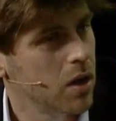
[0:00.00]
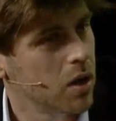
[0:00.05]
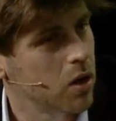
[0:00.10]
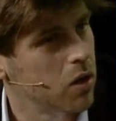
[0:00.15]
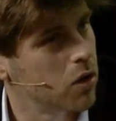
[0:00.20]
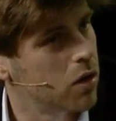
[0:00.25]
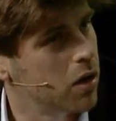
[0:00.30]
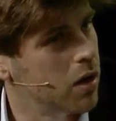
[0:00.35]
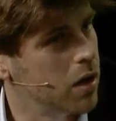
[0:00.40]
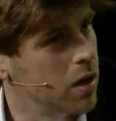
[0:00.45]

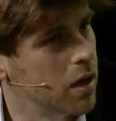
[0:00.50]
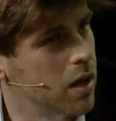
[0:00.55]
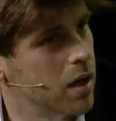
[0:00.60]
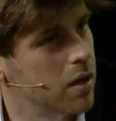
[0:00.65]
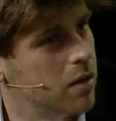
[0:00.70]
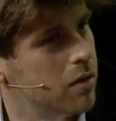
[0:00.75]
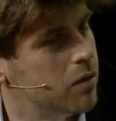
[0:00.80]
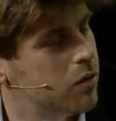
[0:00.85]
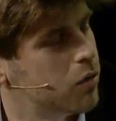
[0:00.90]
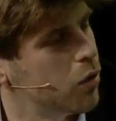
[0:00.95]
you're going to
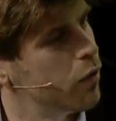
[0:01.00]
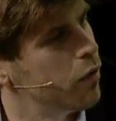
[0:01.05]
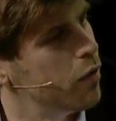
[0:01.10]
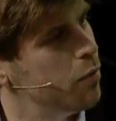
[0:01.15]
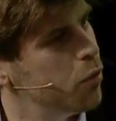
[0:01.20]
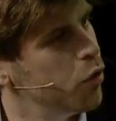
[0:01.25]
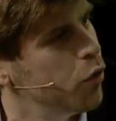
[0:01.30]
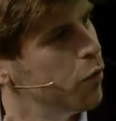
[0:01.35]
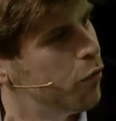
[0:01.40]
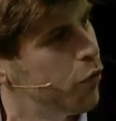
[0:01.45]
need sort of a
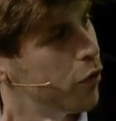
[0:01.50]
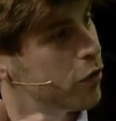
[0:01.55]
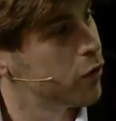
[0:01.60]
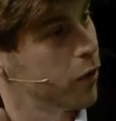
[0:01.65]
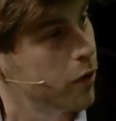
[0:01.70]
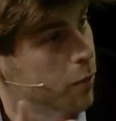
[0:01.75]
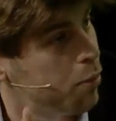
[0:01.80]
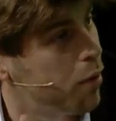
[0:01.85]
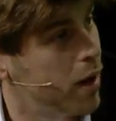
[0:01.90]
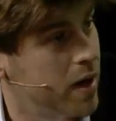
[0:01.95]
move. First of all,
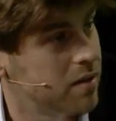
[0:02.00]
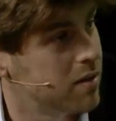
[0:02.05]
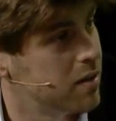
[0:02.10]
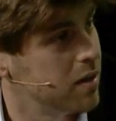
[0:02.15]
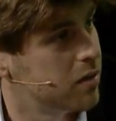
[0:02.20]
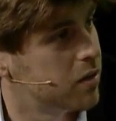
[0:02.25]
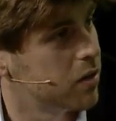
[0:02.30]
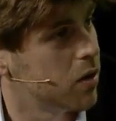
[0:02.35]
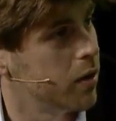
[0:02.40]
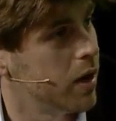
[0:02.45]
the price
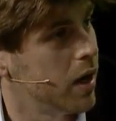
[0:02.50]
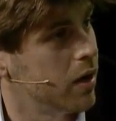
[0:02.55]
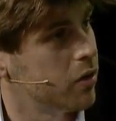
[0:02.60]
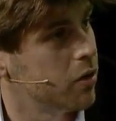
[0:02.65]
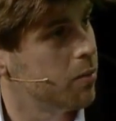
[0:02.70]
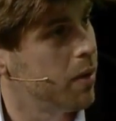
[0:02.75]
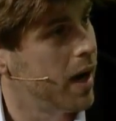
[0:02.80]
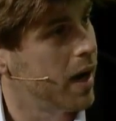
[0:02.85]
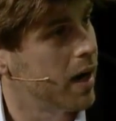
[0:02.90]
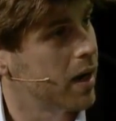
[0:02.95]
needs to go down
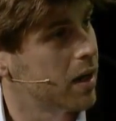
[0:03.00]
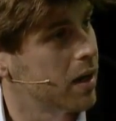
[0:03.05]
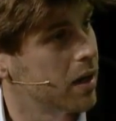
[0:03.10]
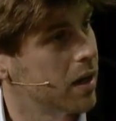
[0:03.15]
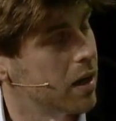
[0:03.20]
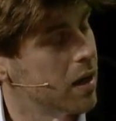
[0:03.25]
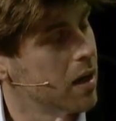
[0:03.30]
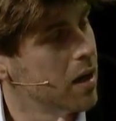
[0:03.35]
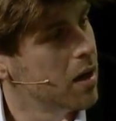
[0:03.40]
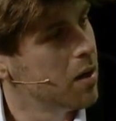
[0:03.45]

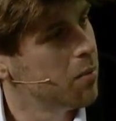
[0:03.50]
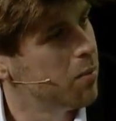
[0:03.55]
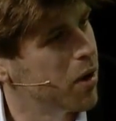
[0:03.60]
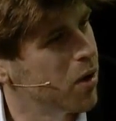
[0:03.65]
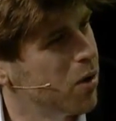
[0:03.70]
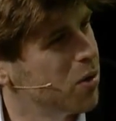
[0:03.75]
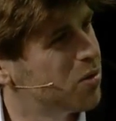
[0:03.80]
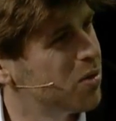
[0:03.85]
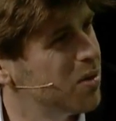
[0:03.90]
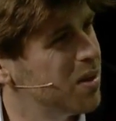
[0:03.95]
dramatically, but you
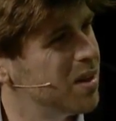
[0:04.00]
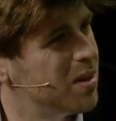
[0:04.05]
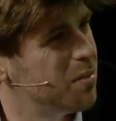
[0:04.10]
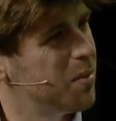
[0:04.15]
also need to